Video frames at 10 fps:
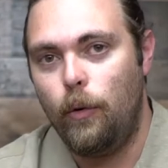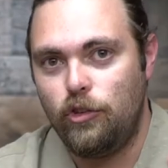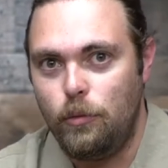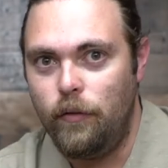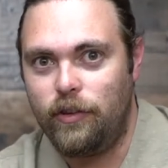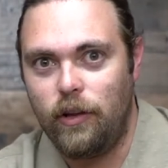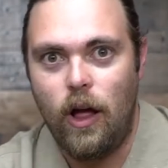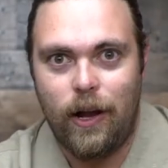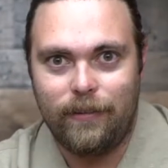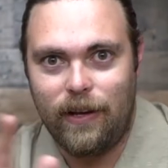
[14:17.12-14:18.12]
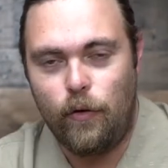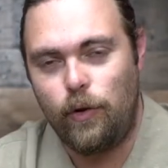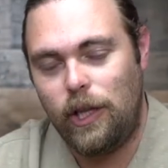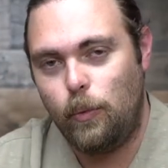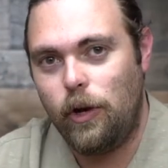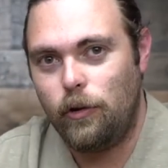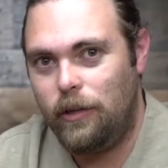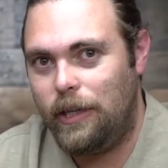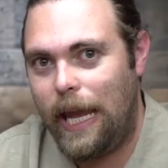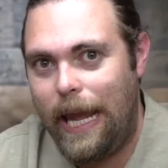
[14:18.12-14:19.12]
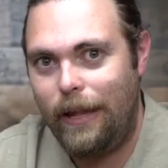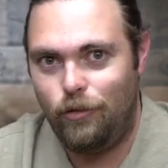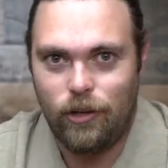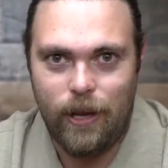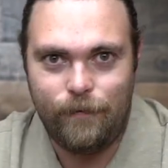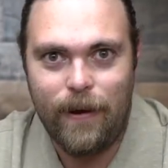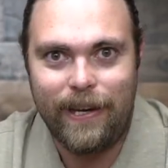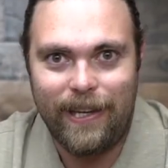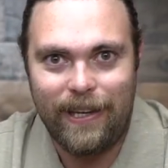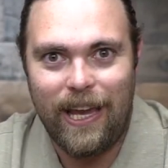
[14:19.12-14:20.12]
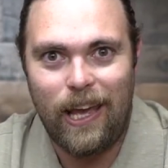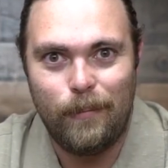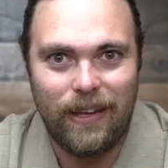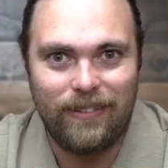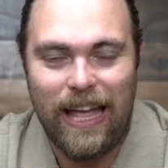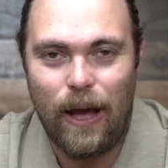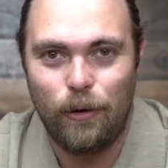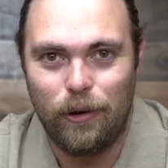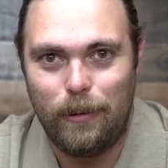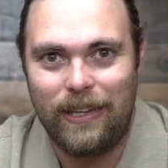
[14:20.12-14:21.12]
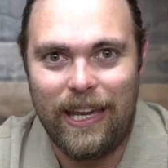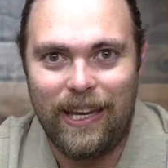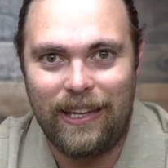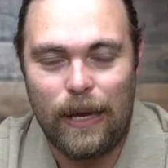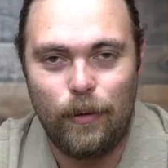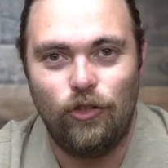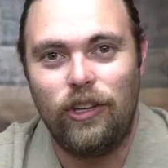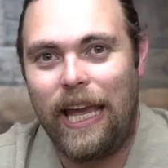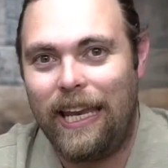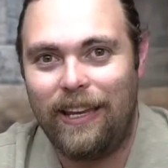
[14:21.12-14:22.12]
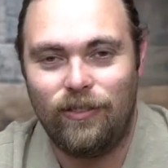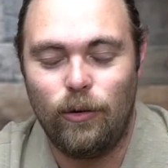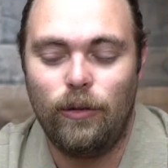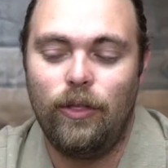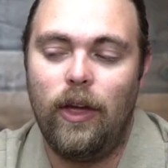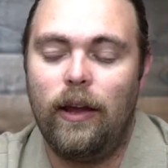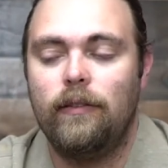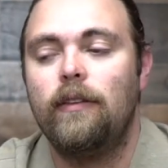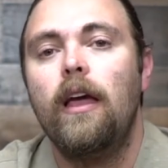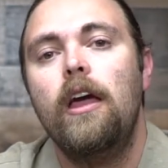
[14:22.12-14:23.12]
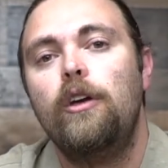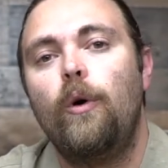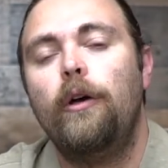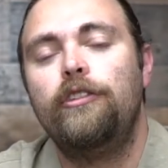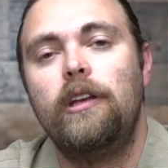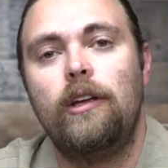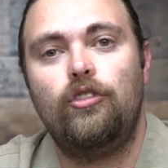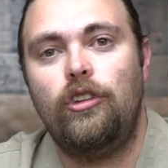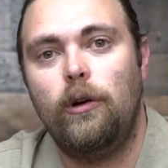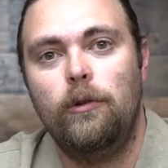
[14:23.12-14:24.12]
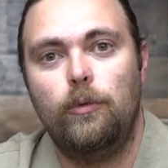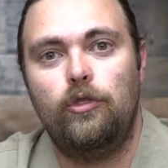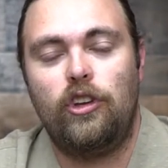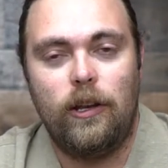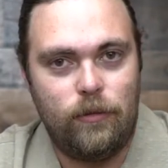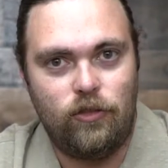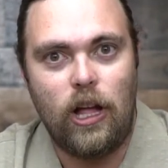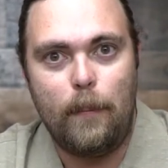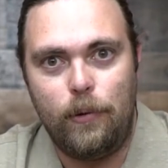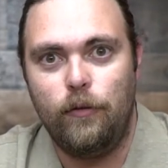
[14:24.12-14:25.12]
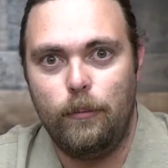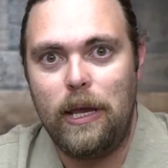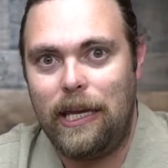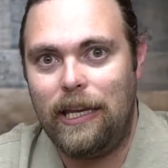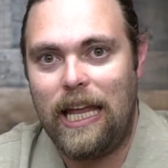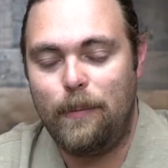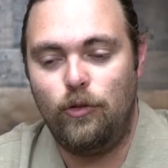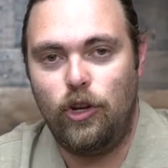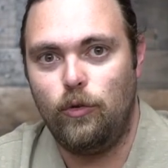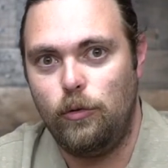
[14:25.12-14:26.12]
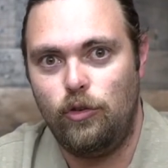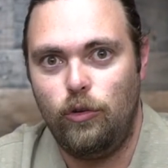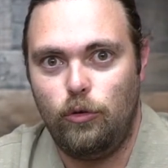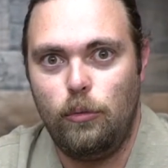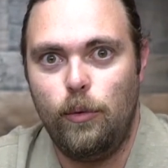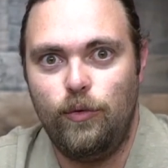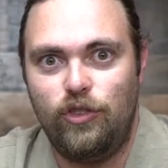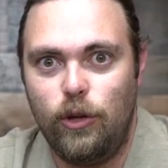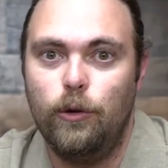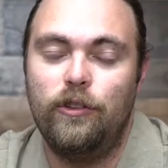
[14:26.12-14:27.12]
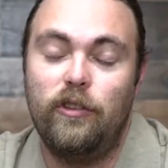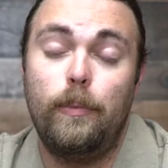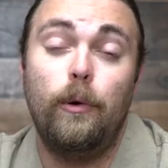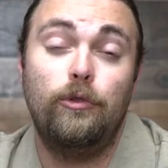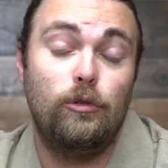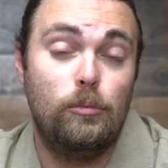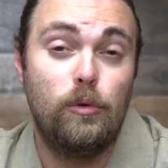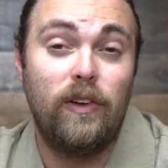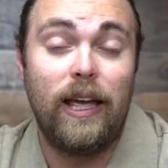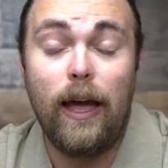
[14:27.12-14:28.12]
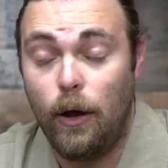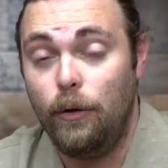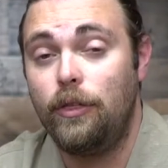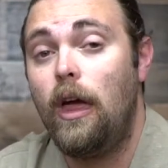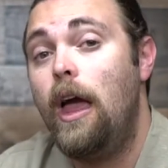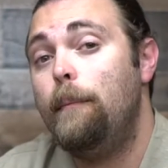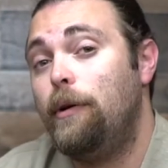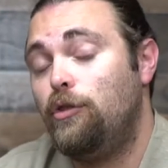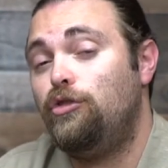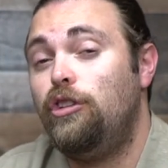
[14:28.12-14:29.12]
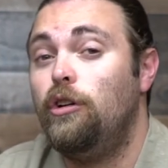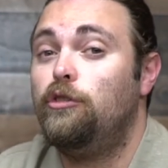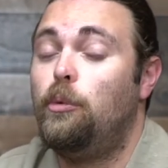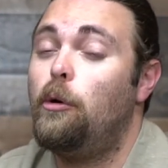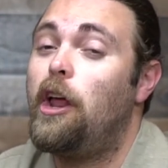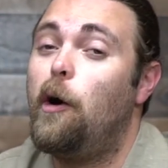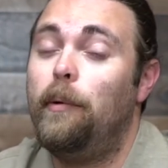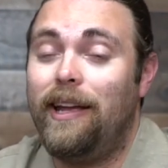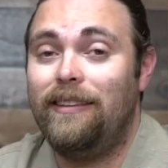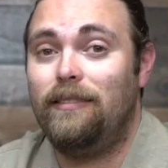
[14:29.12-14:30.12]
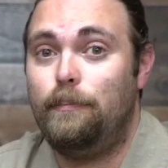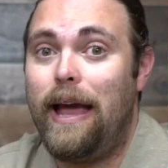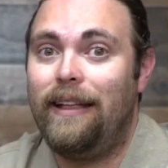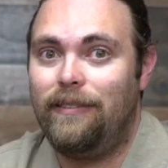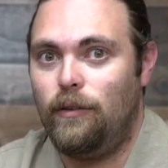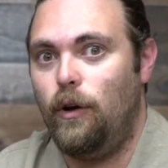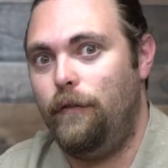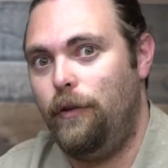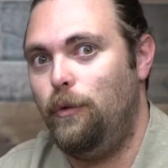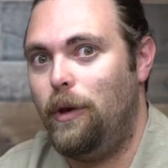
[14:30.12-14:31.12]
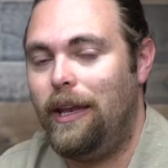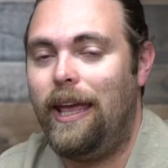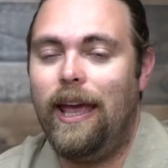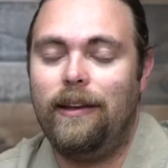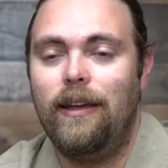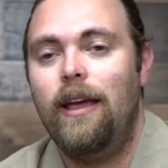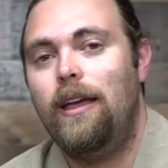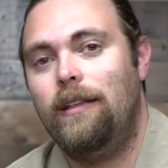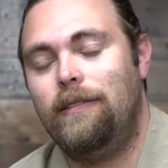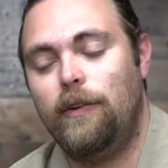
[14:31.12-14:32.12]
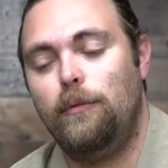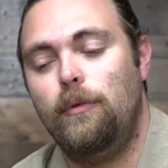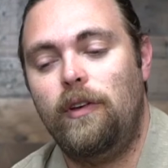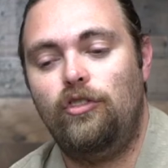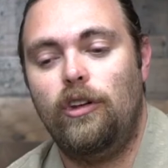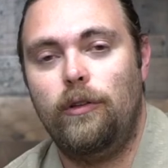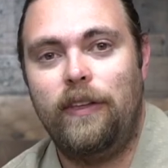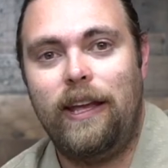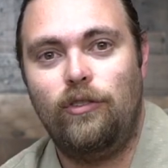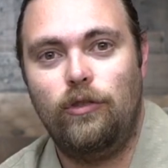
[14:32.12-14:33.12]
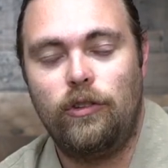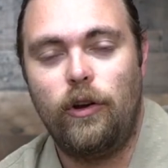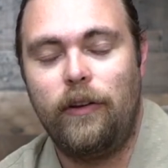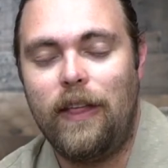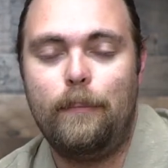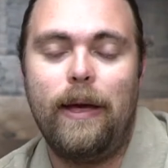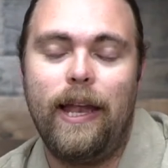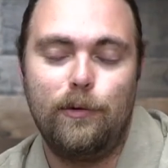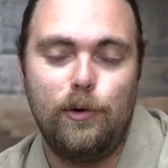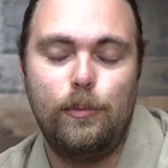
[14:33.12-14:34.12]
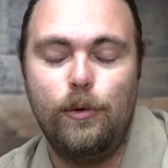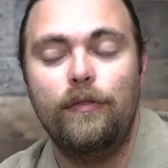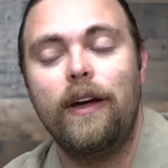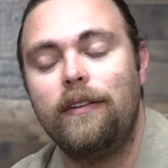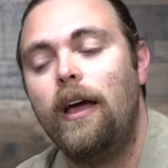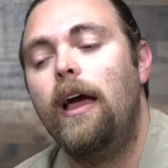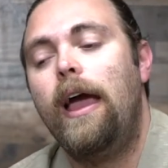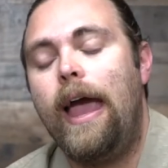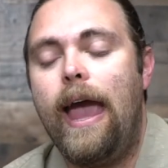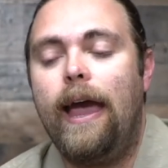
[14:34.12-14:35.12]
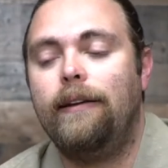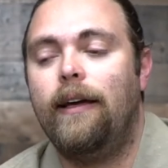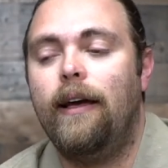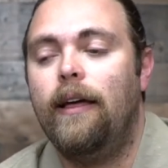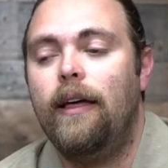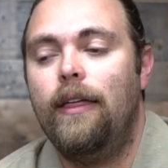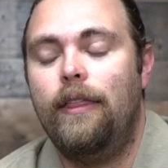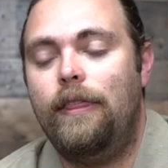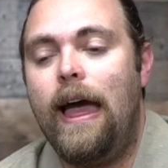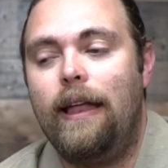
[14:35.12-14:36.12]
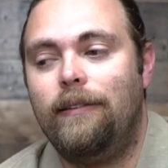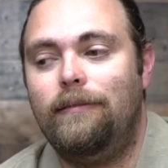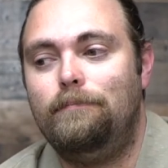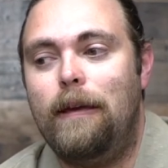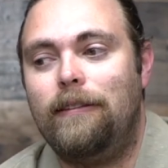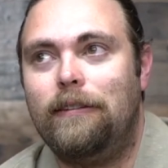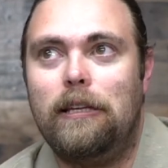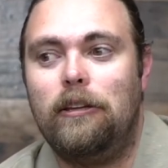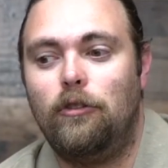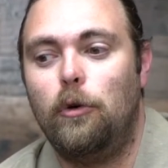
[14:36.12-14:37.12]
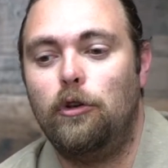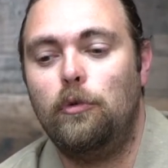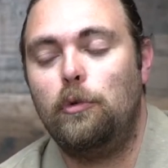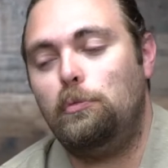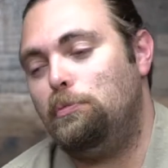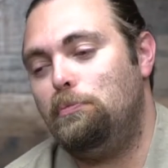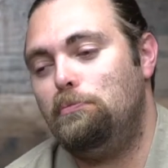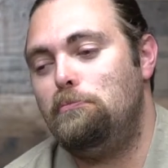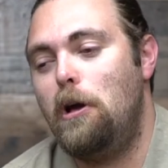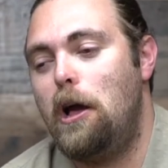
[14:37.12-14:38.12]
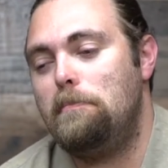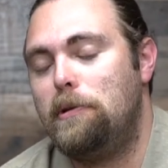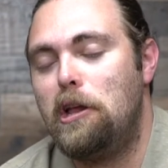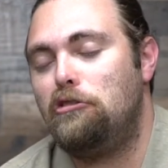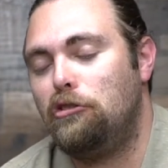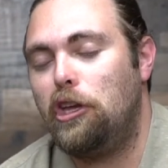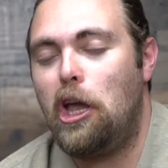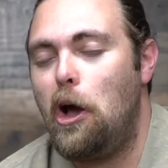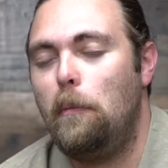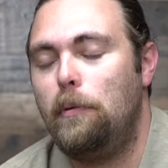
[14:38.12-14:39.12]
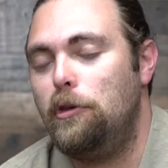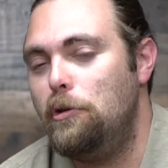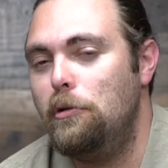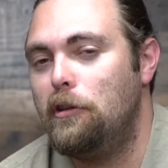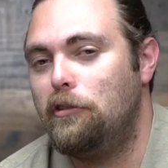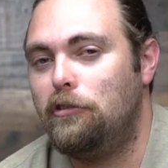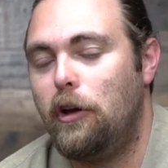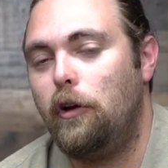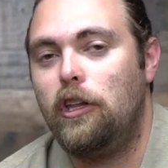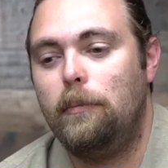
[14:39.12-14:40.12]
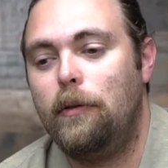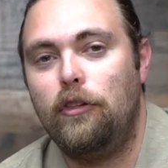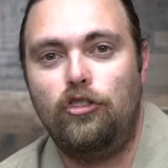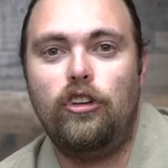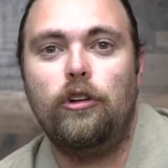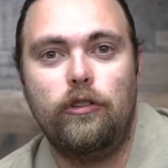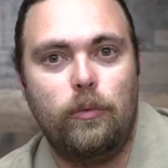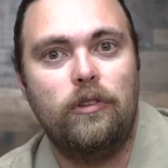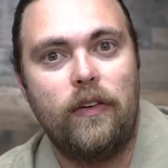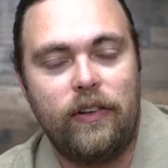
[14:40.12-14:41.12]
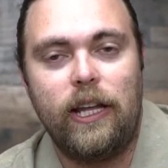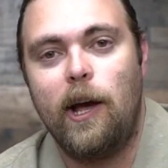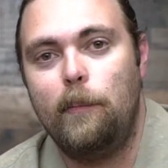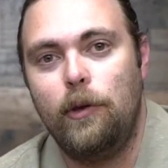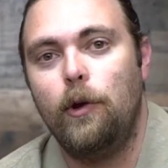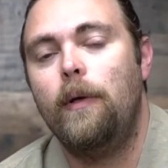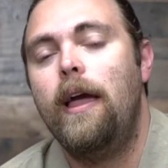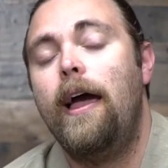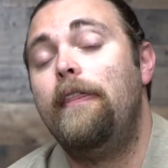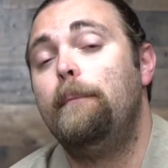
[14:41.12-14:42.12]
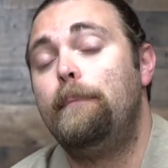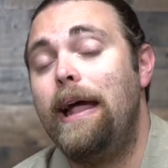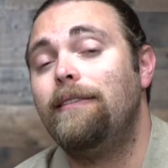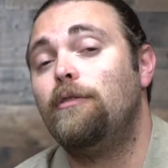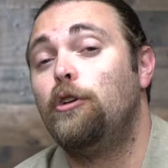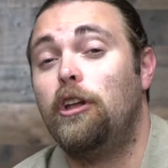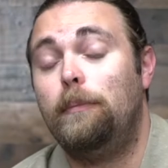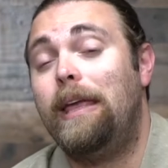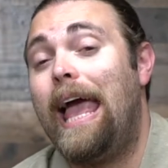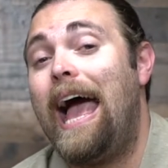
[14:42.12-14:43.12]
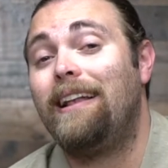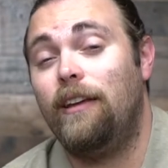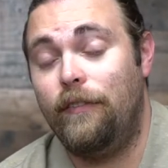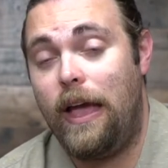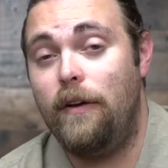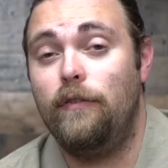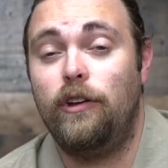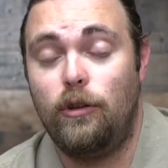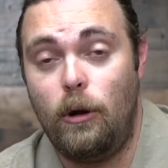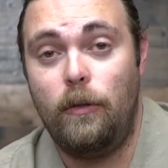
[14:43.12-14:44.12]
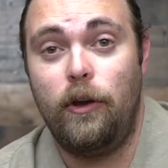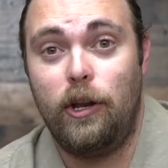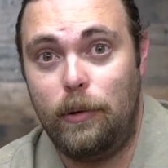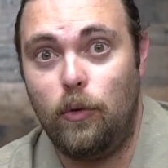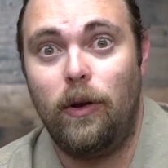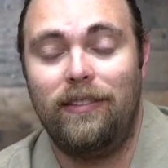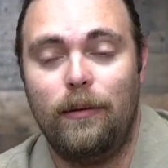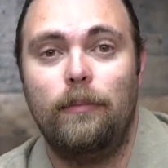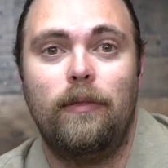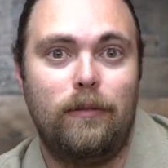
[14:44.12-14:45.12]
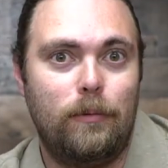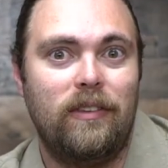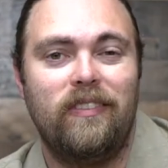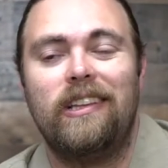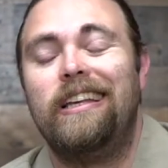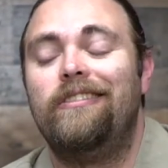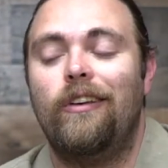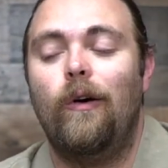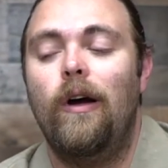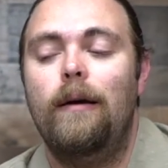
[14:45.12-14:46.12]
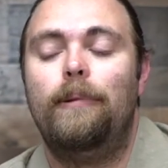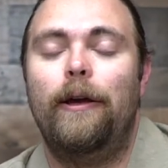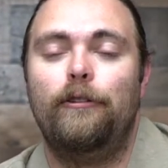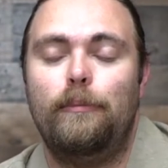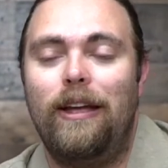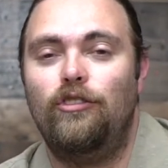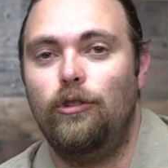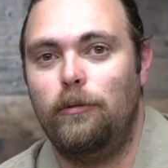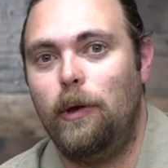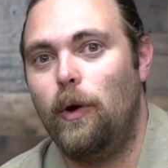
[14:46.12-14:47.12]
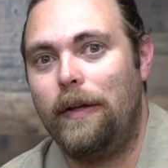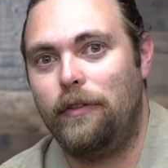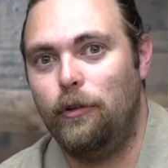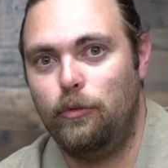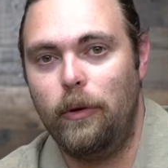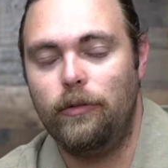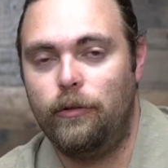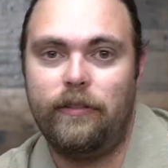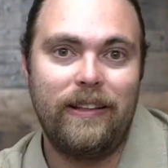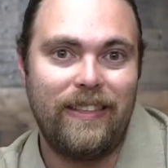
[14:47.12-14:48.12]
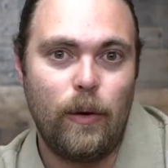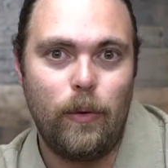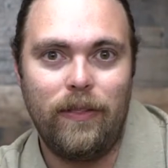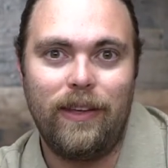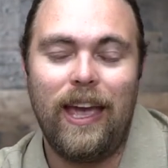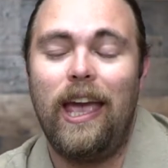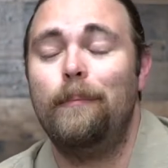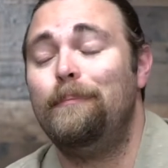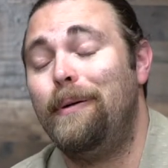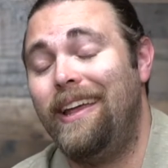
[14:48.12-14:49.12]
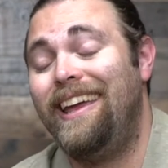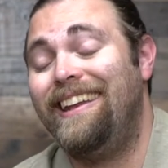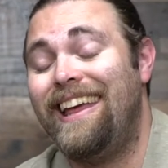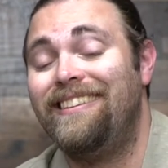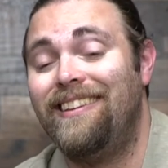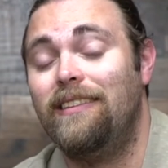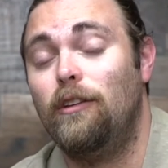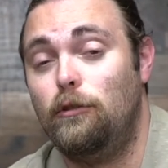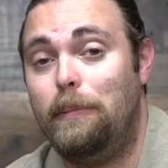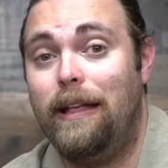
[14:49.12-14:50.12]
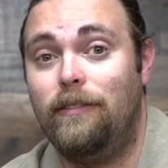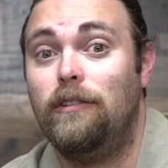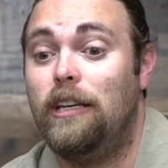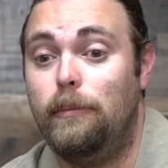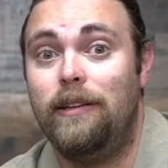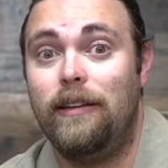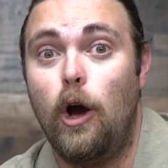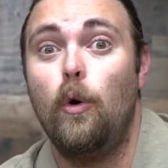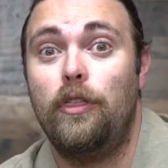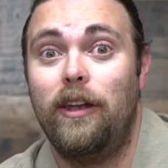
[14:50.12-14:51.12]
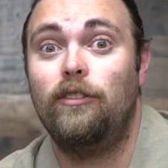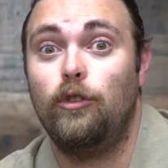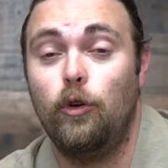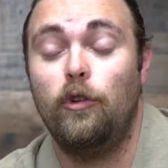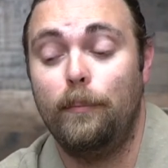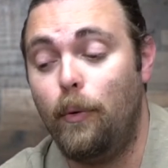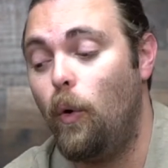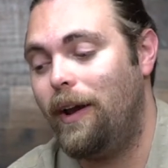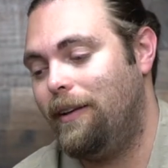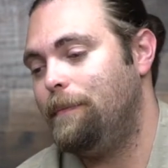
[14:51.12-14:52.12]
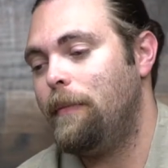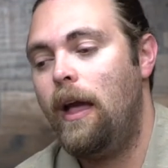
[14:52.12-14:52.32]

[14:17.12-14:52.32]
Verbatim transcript: which moves along. It's like a really weird gauge in a fighting game as to how you're going to be taking damage and gaining certain things. You're also going to get shields, which can stop you from taking damage. You can choose to remove shields as opposed to removing health, but your shields won't help against pets. So if you get hit, instead of removing shields, they can choose to target that pet and remove it and uh, that basically is going to not potentially help you necessarily, but the shields will definitely help you. And the pets are going to be active every turn. They're going to be doing something specifically, so players may choose to be going after those wizards. That's how they win the game, but in essence, those pets need to be dealt with at a certain point.